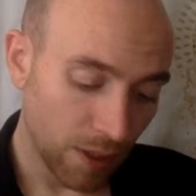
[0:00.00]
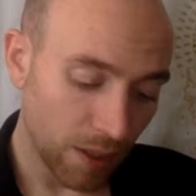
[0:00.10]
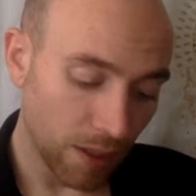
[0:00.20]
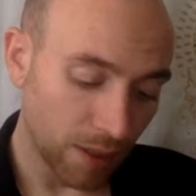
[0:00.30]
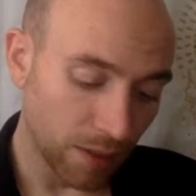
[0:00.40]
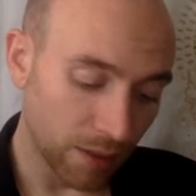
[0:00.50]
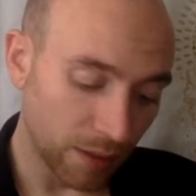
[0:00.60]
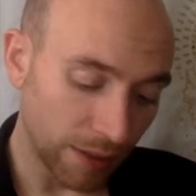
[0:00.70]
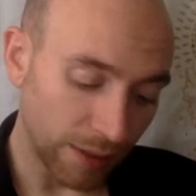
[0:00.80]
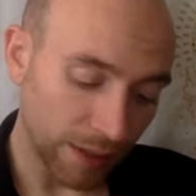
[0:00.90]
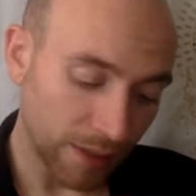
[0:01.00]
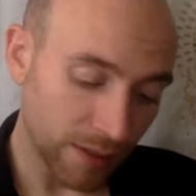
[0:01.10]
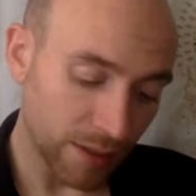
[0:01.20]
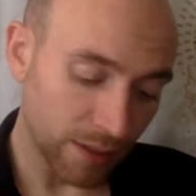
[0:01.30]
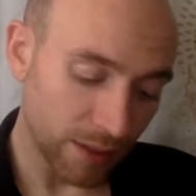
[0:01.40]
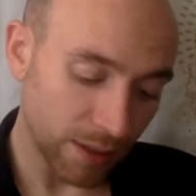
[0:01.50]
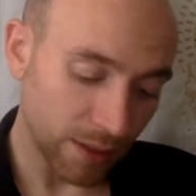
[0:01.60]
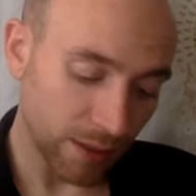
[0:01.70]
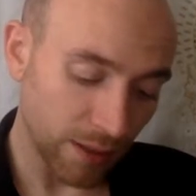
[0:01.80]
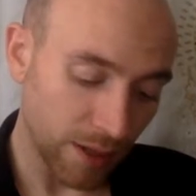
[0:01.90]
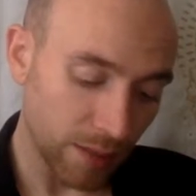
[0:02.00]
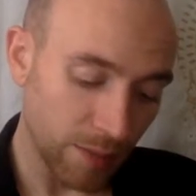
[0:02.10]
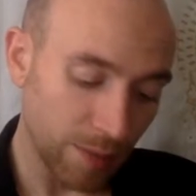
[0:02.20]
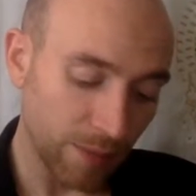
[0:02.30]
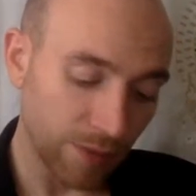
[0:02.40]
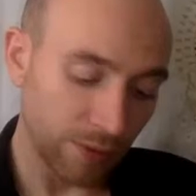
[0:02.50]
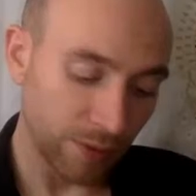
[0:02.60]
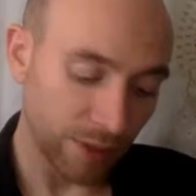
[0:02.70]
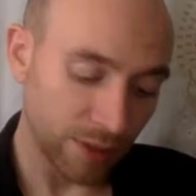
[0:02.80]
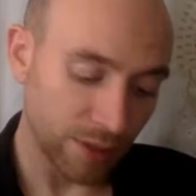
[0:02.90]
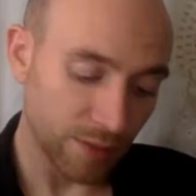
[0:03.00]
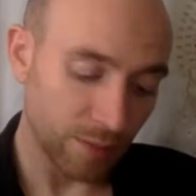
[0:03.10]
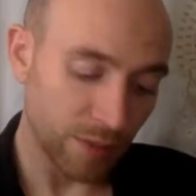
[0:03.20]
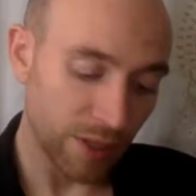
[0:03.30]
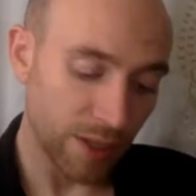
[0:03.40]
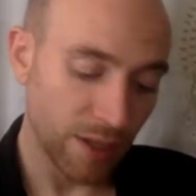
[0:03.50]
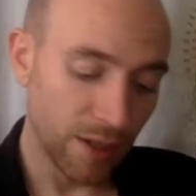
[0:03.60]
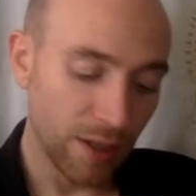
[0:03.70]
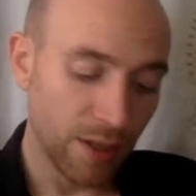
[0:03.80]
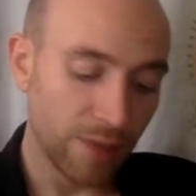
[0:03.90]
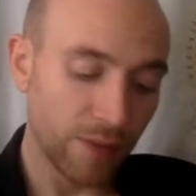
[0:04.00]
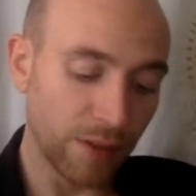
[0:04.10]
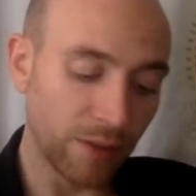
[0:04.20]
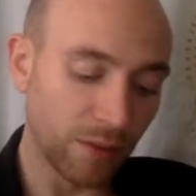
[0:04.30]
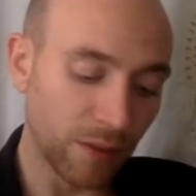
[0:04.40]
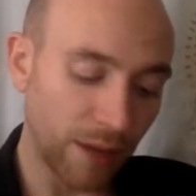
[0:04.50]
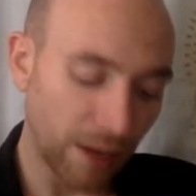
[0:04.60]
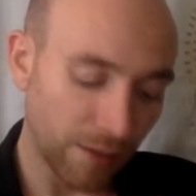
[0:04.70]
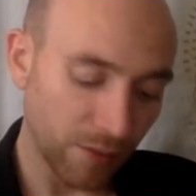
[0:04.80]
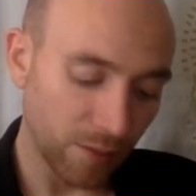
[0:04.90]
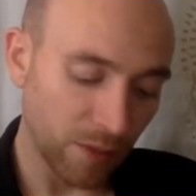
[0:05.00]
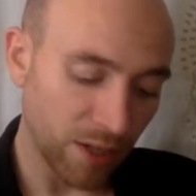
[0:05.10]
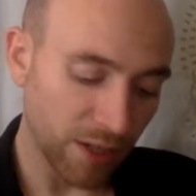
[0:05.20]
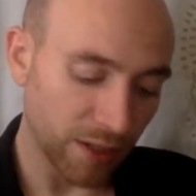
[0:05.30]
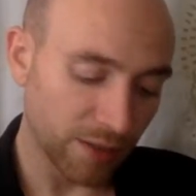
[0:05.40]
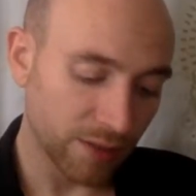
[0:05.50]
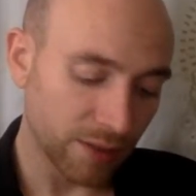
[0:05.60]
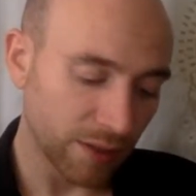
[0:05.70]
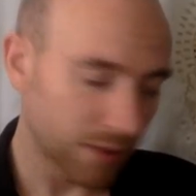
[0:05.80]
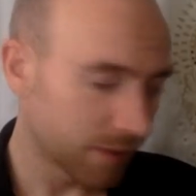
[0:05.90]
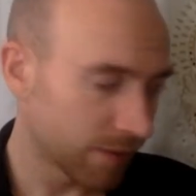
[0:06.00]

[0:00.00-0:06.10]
And like that's the thing, is a lot of people do listen, but if they don't have the money, it's like